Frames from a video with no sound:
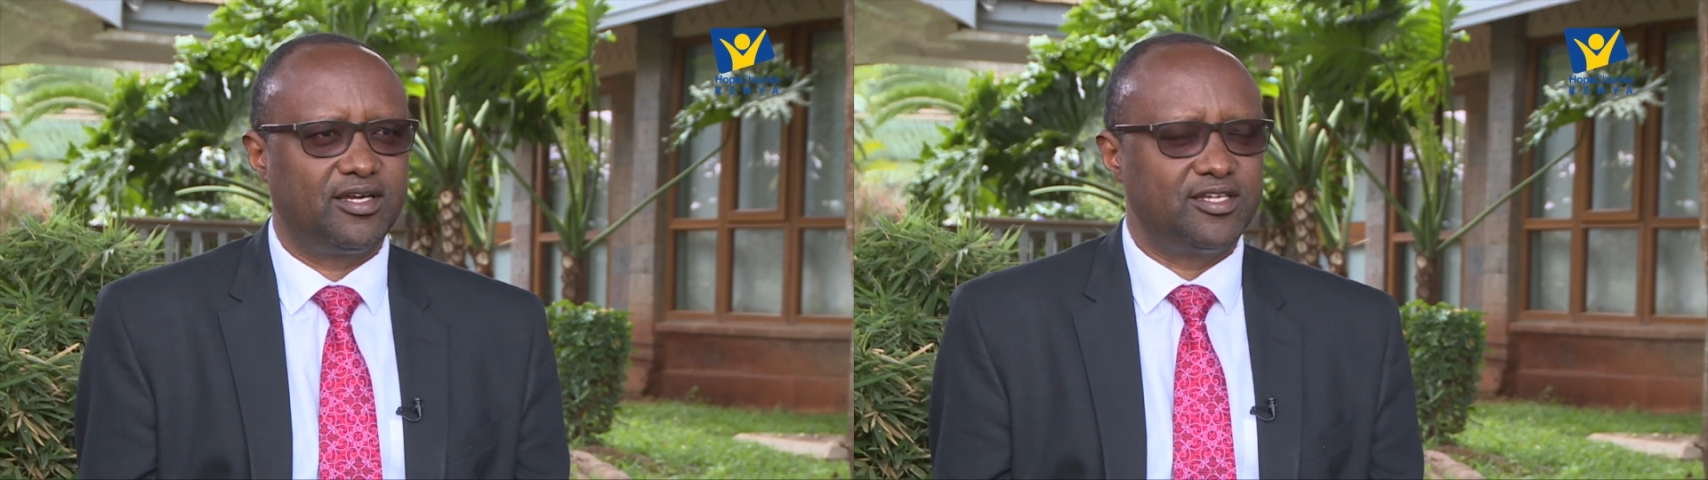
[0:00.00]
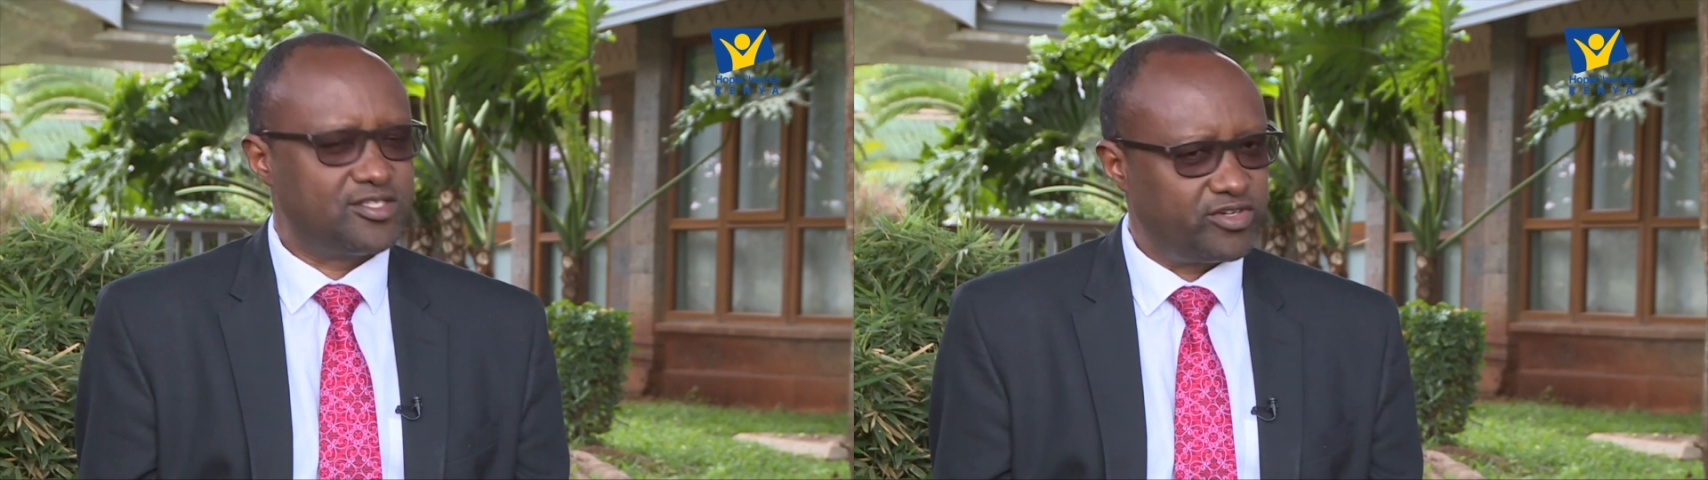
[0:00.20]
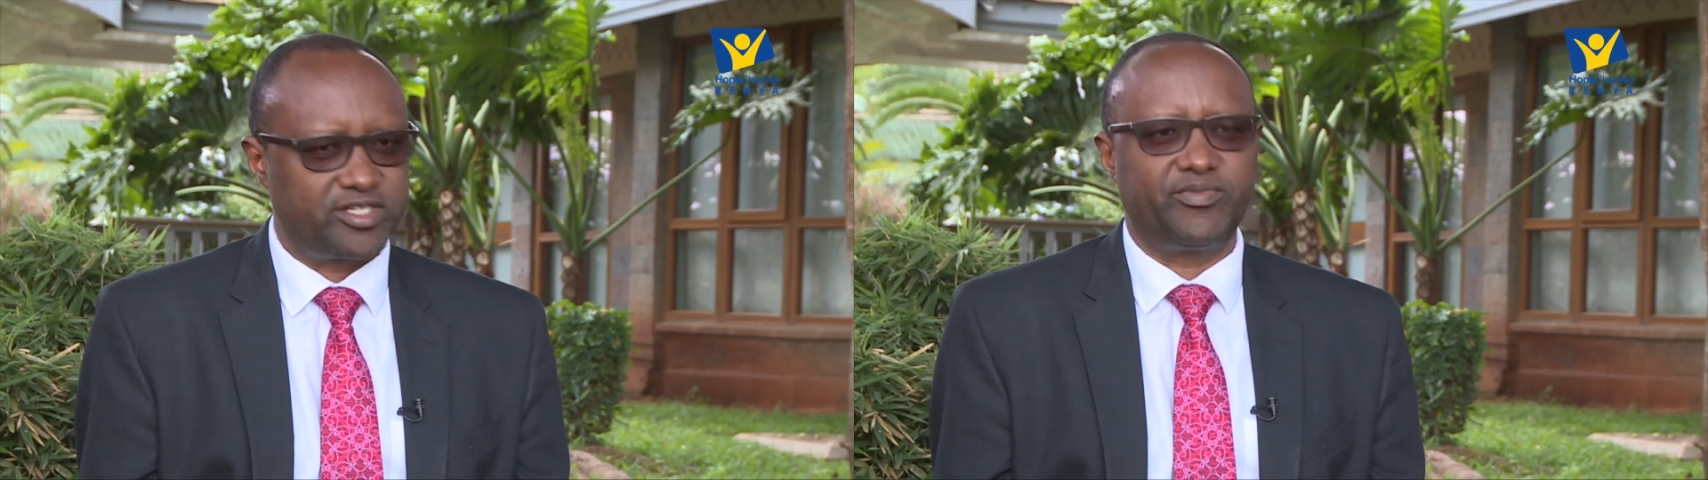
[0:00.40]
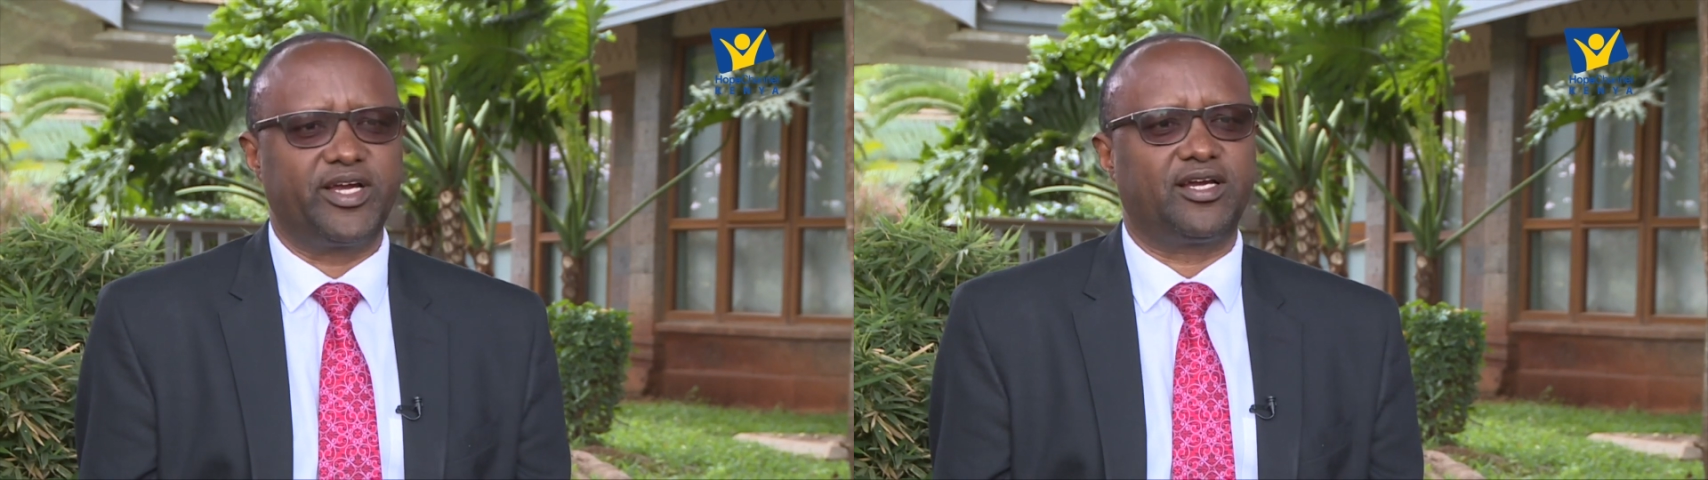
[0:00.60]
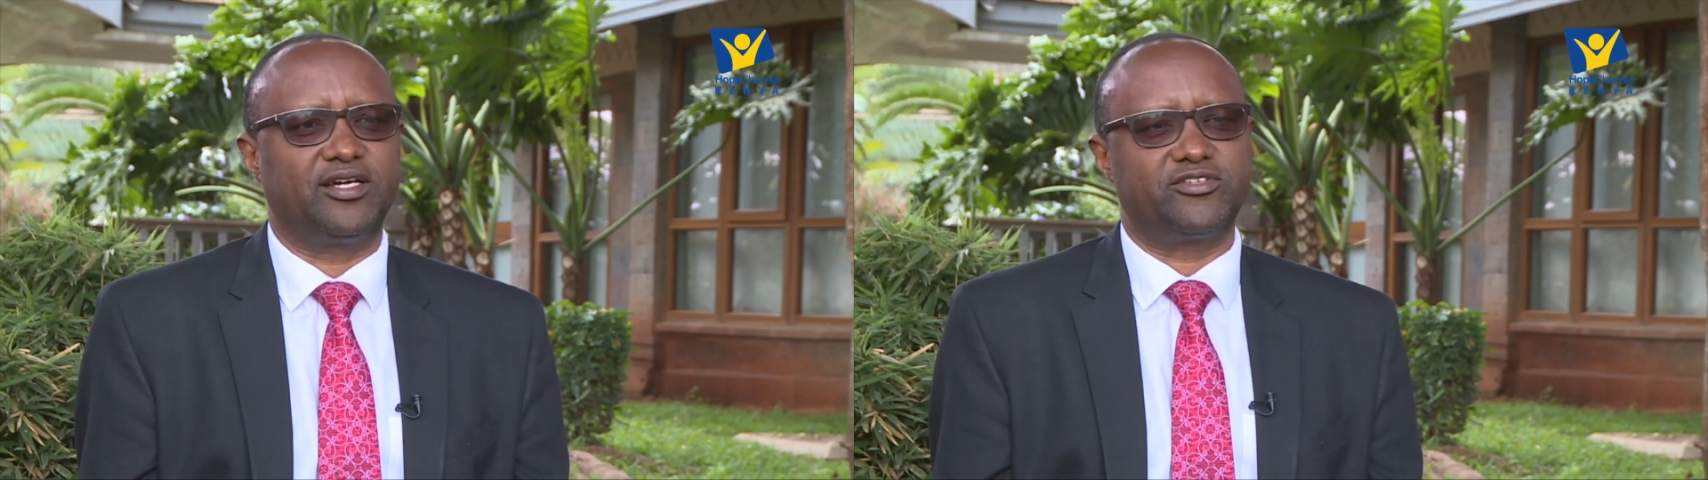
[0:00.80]
is not my
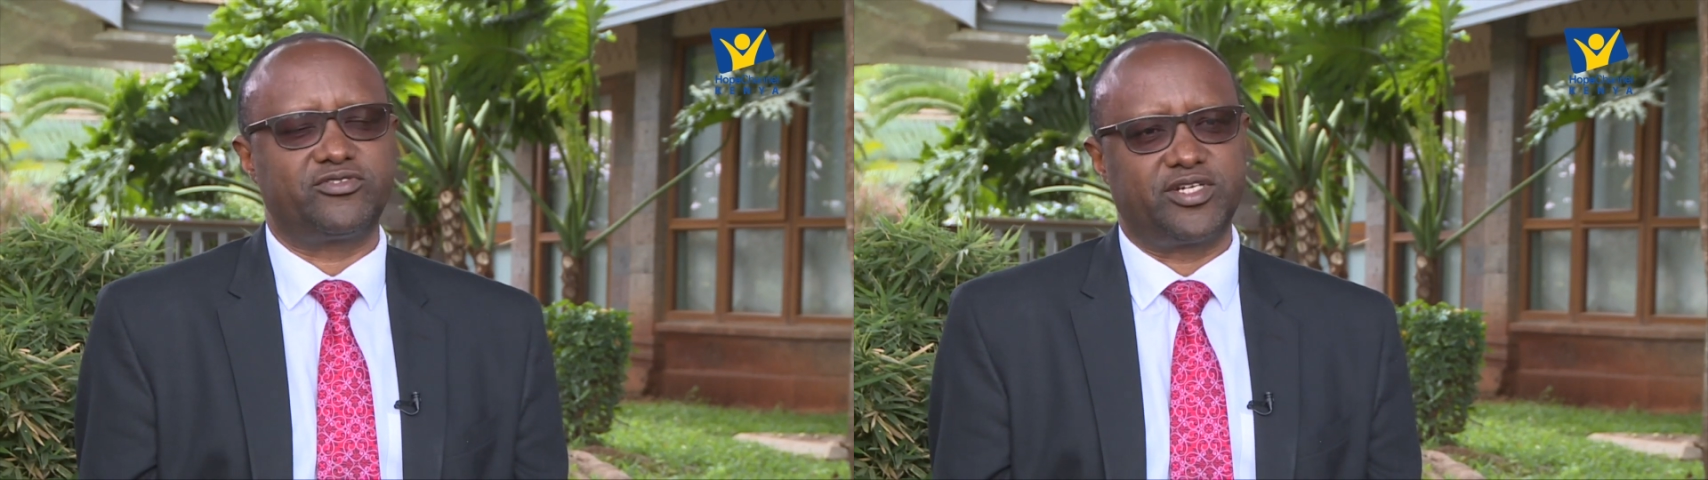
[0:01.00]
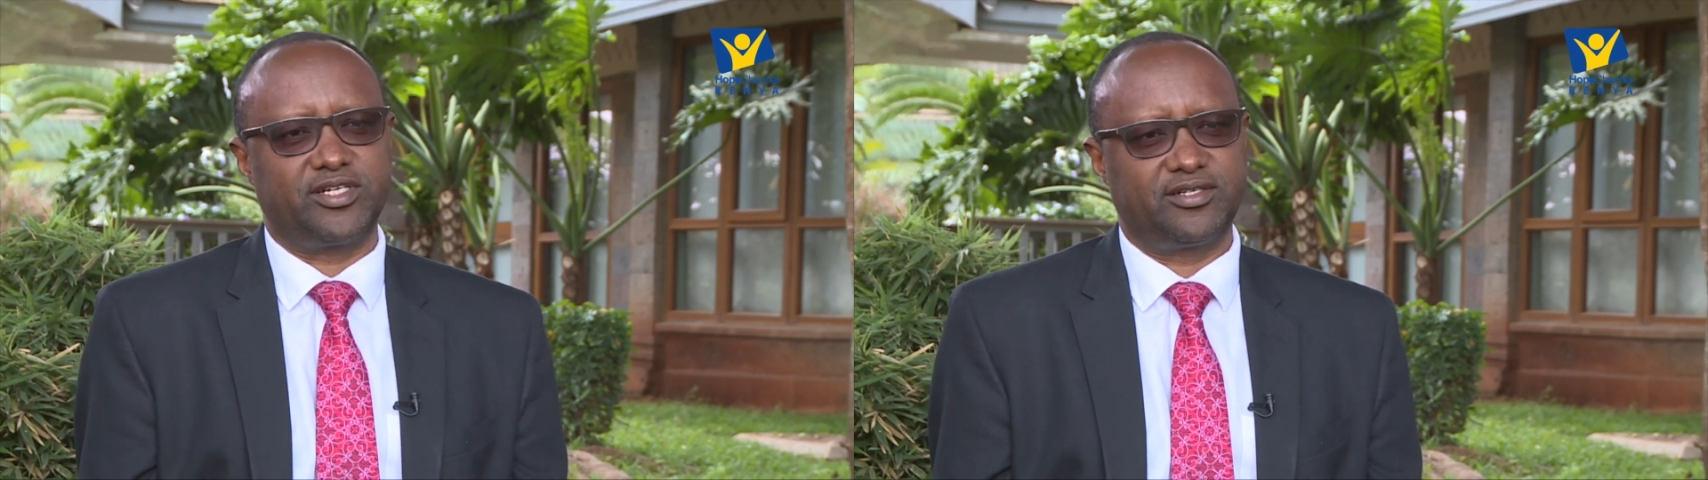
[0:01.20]
country.